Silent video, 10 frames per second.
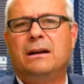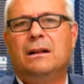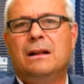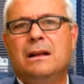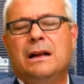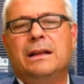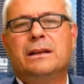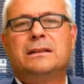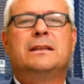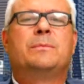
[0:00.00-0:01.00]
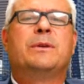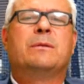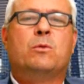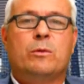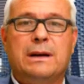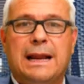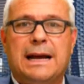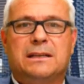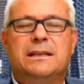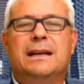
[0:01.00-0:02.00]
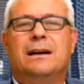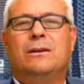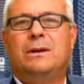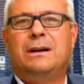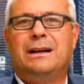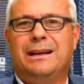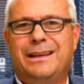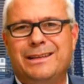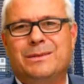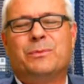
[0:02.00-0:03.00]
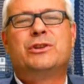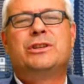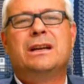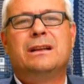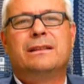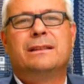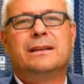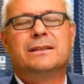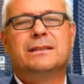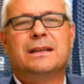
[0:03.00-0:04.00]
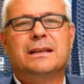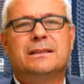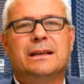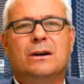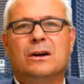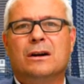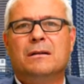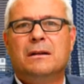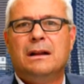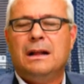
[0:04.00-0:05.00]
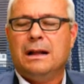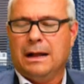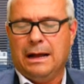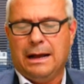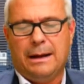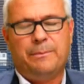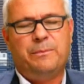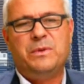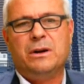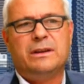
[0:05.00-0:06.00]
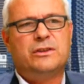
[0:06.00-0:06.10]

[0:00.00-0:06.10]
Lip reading: You can see he's a bit more relaxed now. He's appreciating things as they are. He just